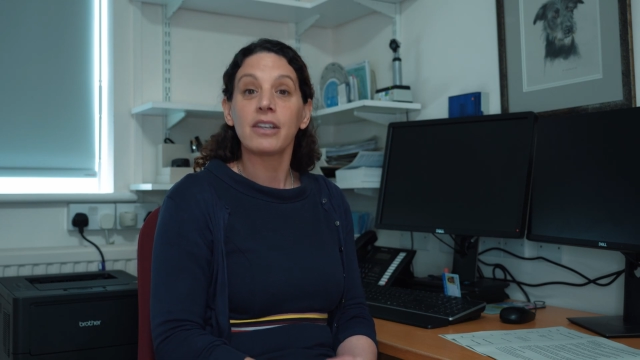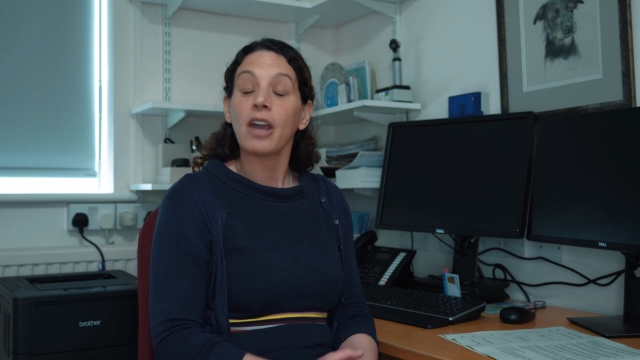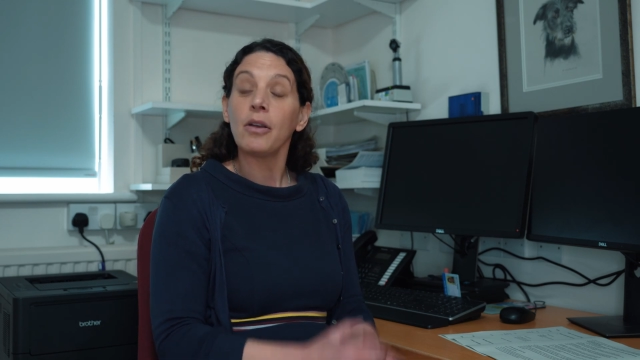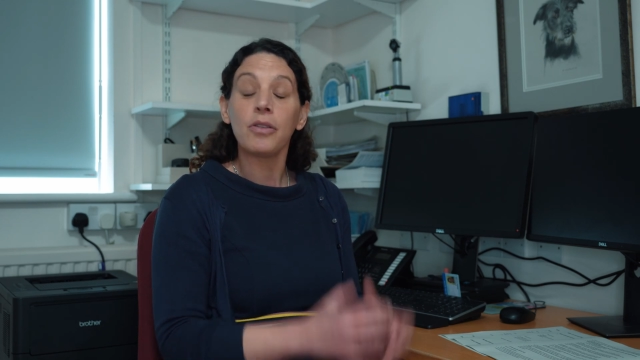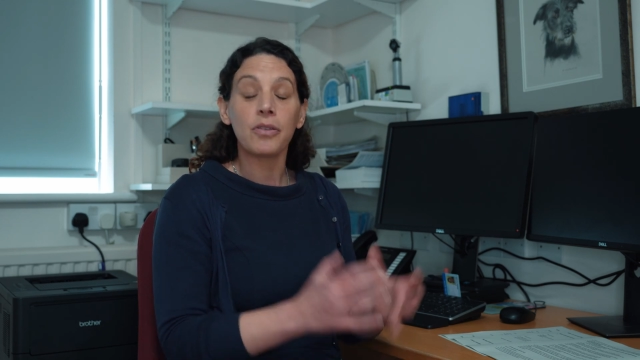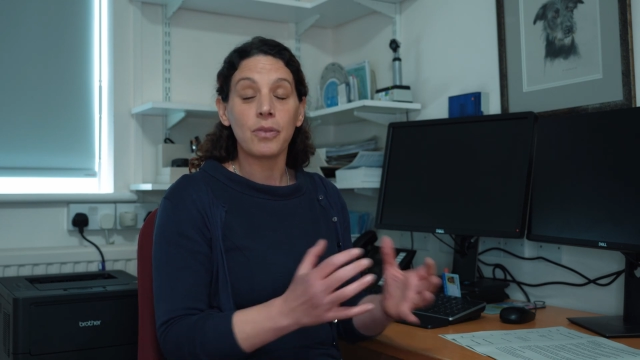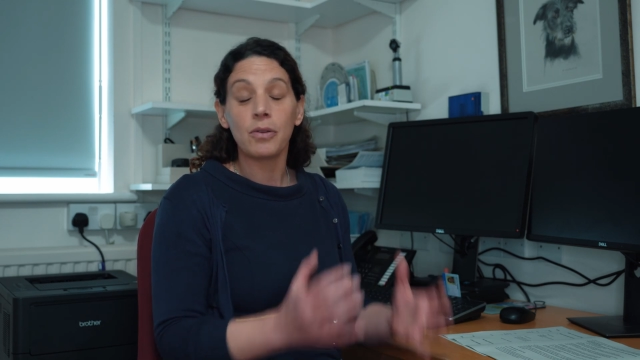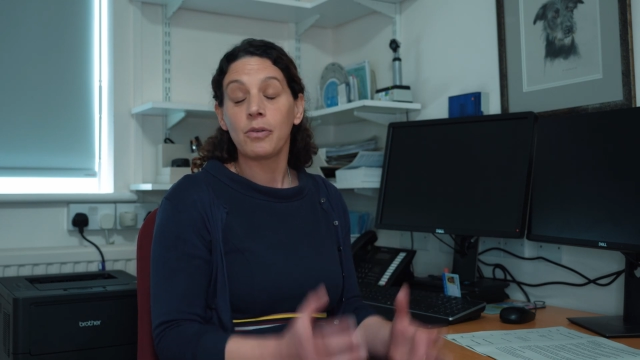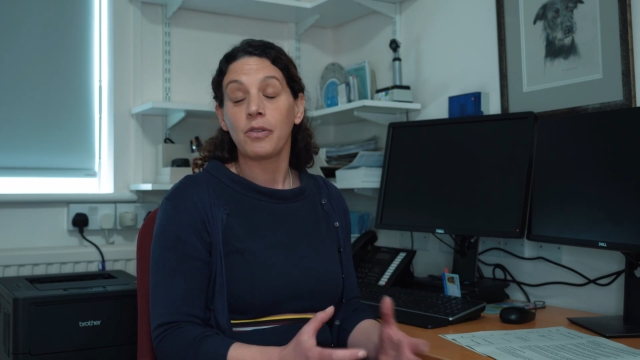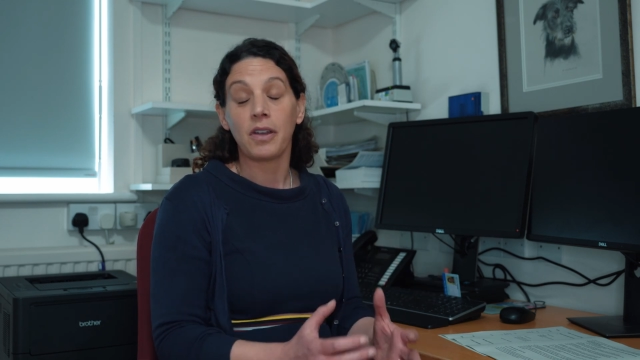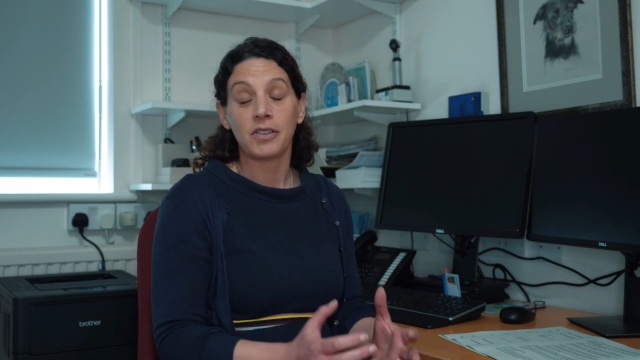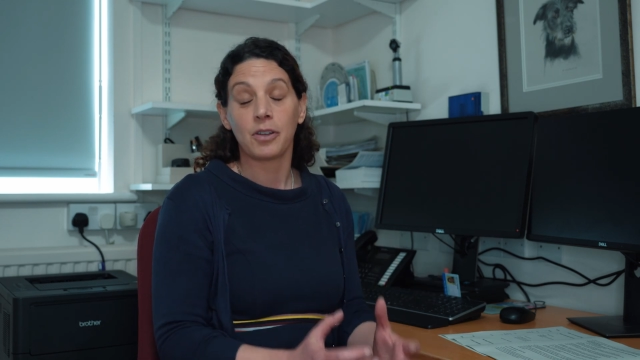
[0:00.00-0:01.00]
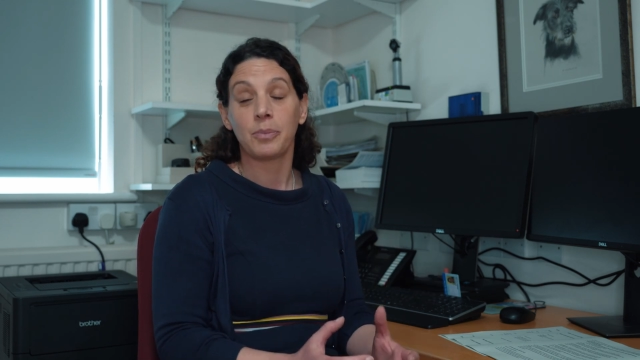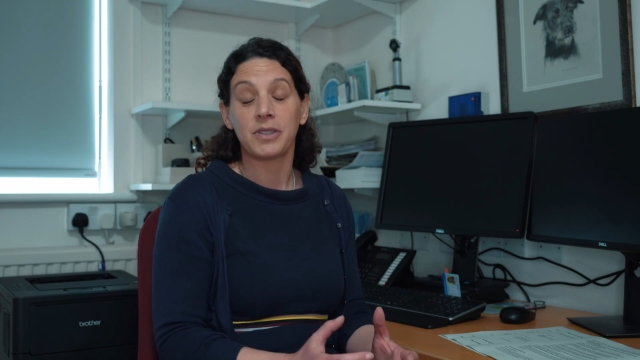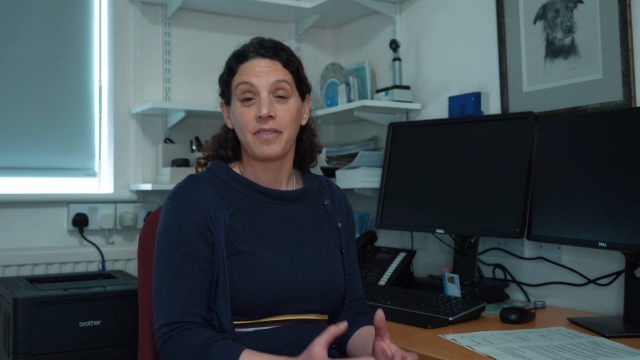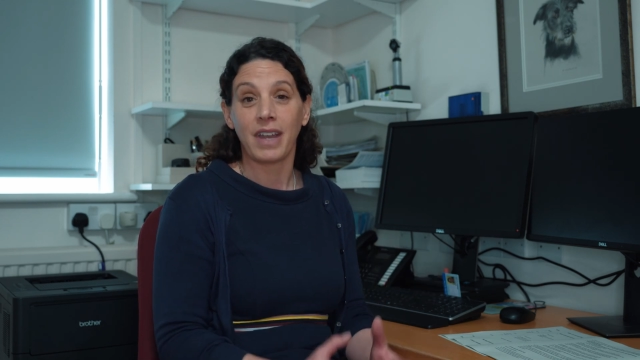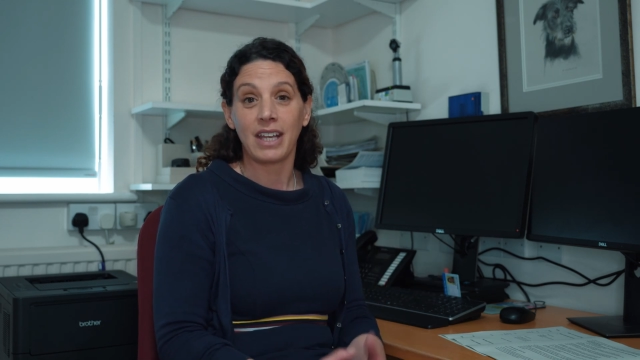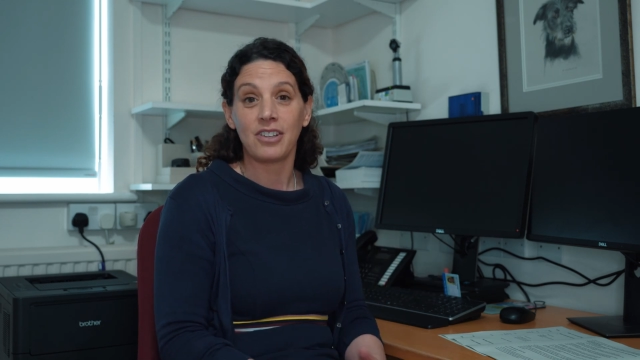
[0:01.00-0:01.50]
go through all those
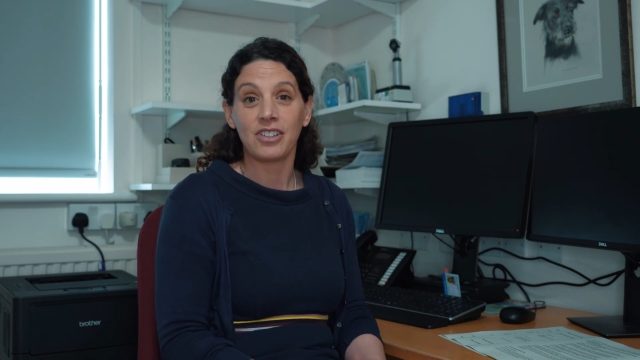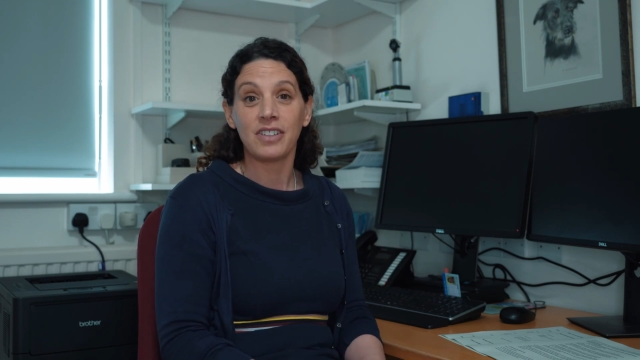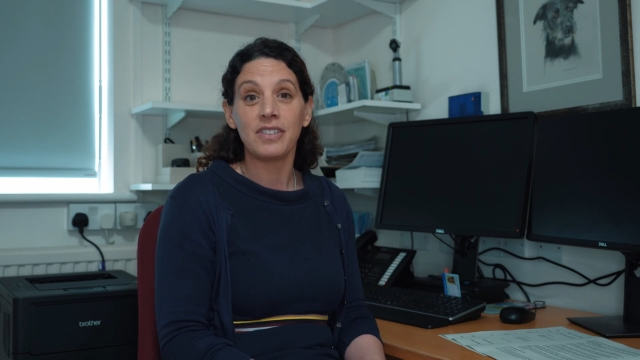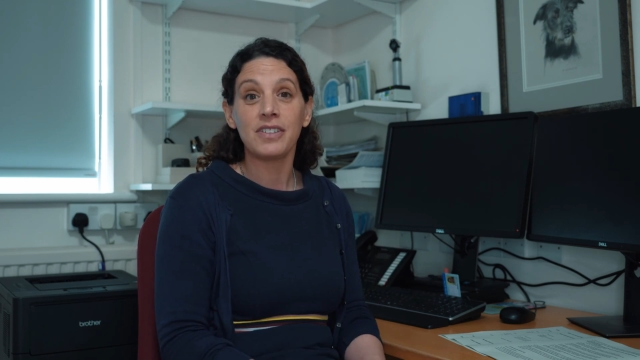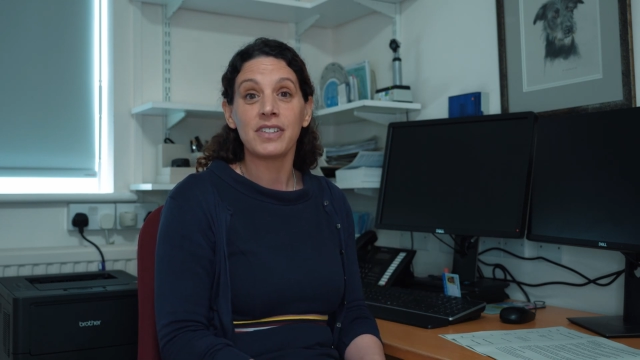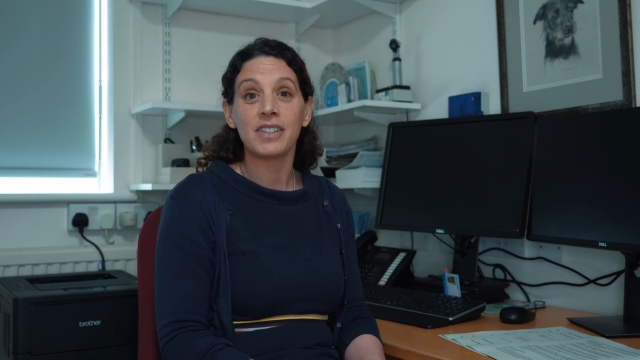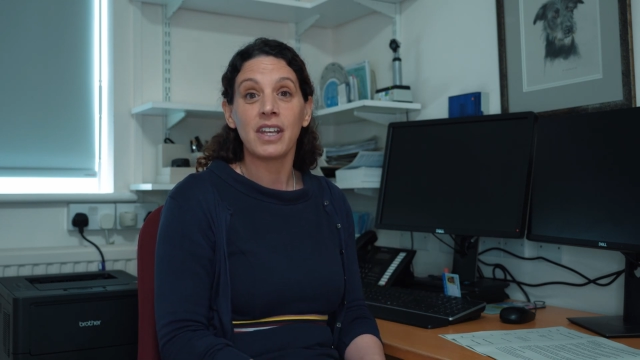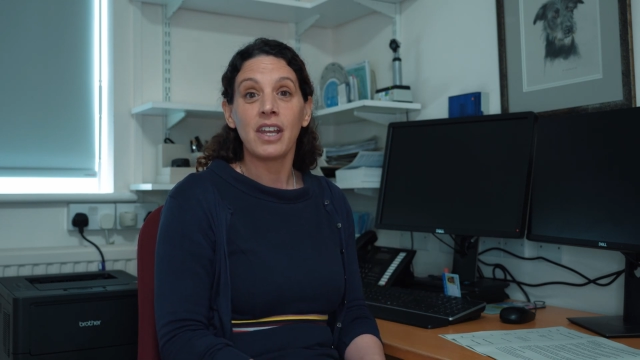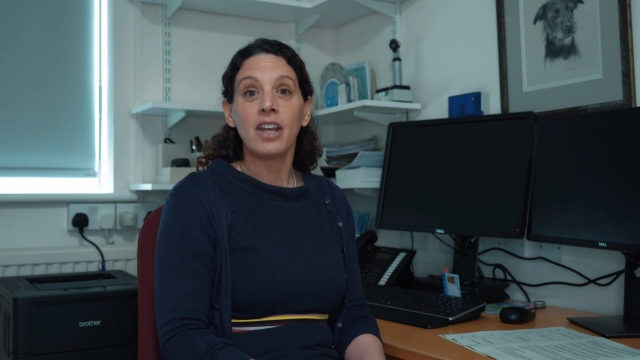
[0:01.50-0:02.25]
observations,